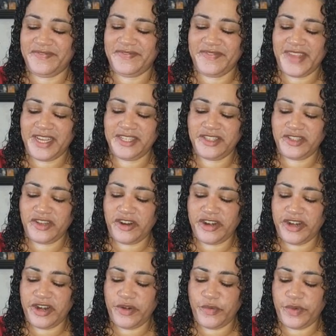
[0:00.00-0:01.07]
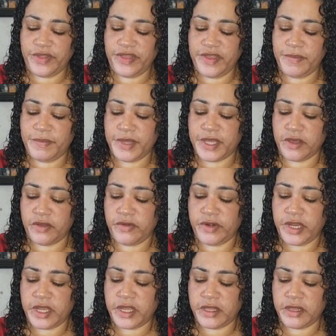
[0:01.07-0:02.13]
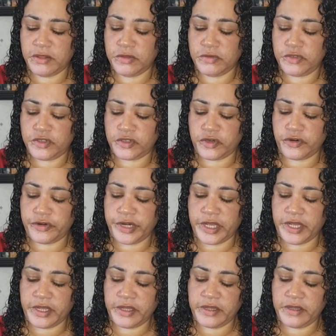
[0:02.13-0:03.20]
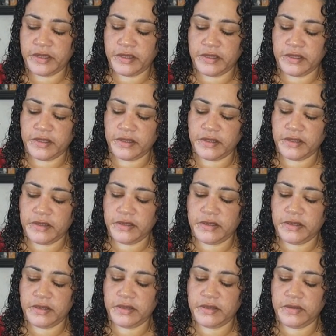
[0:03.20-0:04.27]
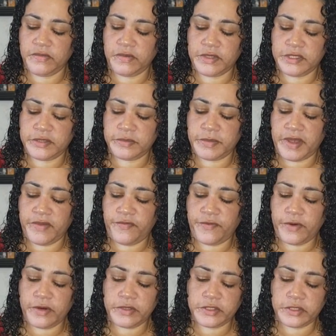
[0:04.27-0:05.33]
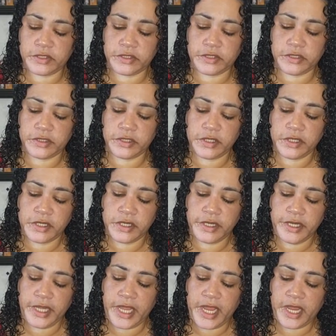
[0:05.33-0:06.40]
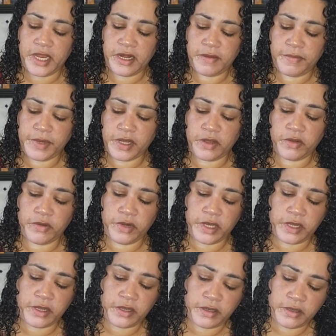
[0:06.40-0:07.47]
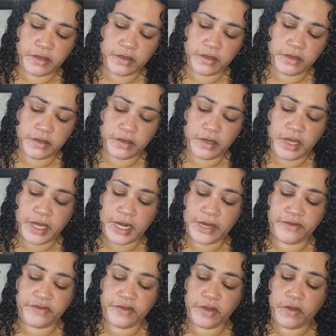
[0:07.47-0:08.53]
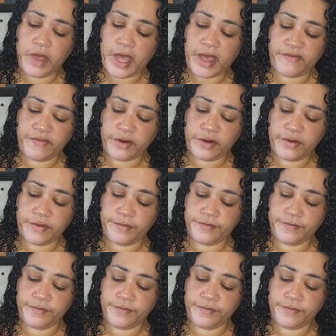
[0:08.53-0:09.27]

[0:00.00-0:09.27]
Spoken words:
I started with the Begonia lucerna. Was my first cane begonia, and I still have her.